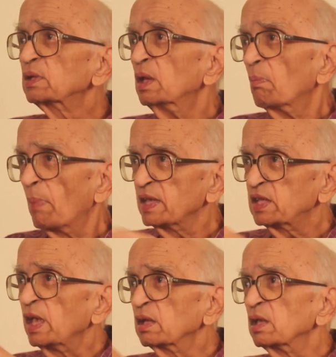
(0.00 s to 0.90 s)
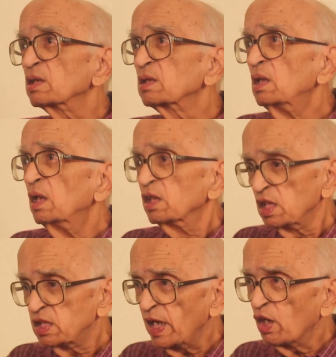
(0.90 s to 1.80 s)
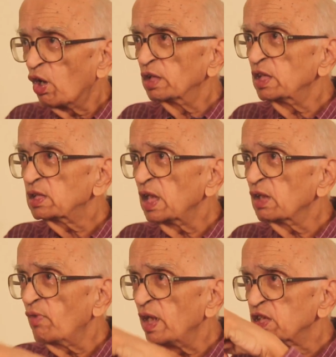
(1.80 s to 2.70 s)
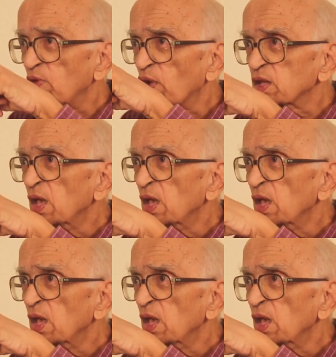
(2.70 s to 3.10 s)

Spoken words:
by saying this. She said all these things when she was